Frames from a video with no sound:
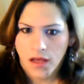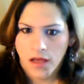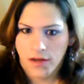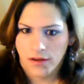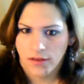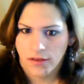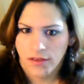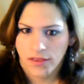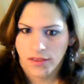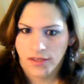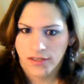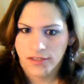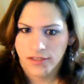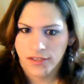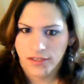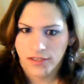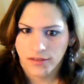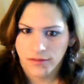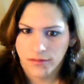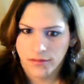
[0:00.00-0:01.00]
Another thing
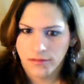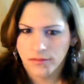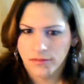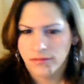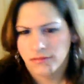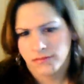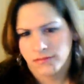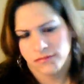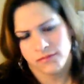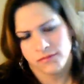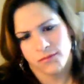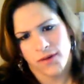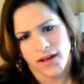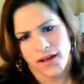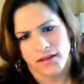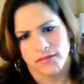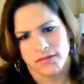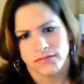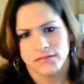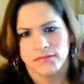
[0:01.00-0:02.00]
too,
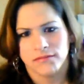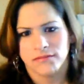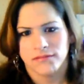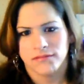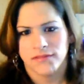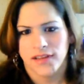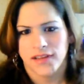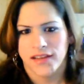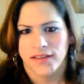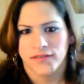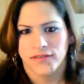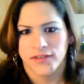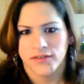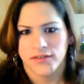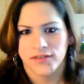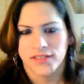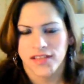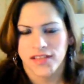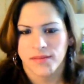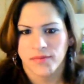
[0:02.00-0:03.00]
wow, I never
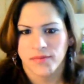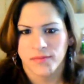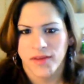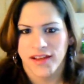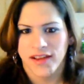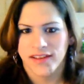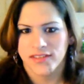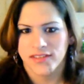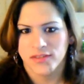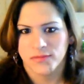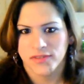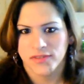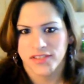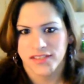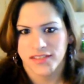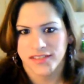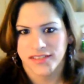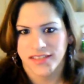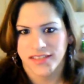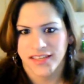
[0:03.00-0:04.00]
noticed that, but my eyes
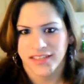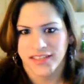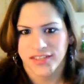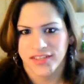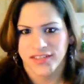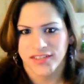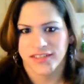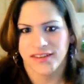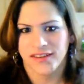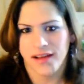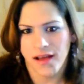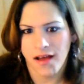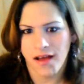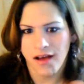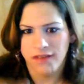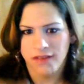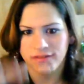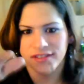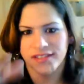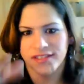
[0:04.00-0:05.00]
almost look like they're
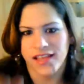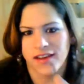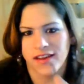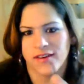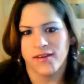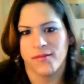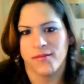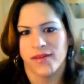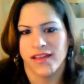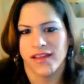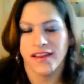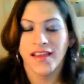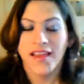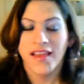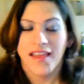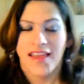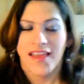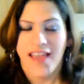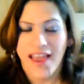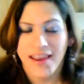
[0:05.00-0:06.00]
off center of it.
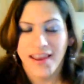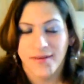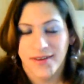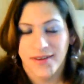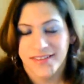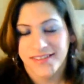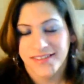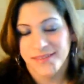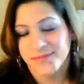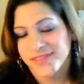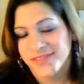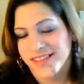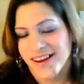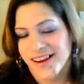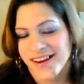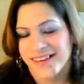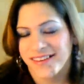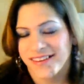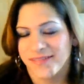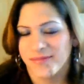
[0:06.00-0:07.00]
Anyways, I'm
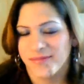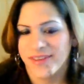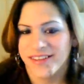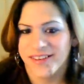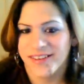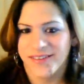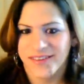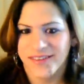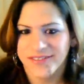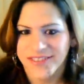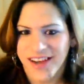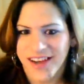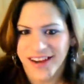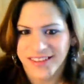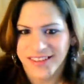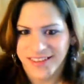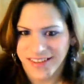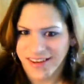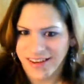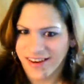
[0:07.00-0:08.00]
sorry, didn't mean to go off
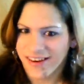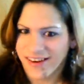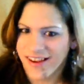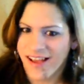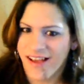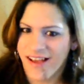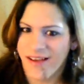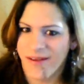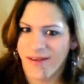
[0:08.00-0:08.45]
track there.